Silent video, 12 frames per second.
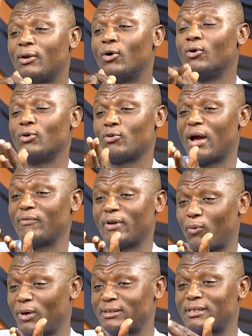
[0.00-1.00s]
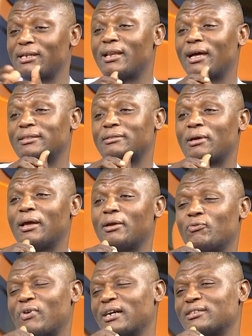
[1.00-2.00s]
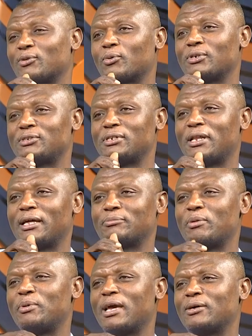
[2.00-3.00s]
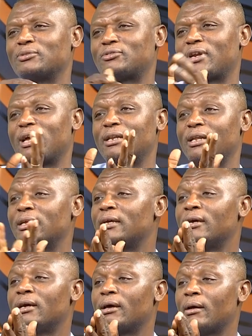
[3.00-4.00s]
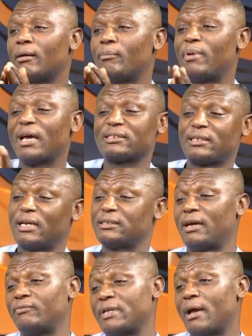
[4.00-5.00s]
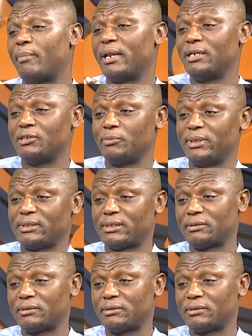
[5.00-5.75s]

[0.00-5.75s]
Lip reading: No, you have a question that you've asked a question that maybe I'll try. Black Stars have their management.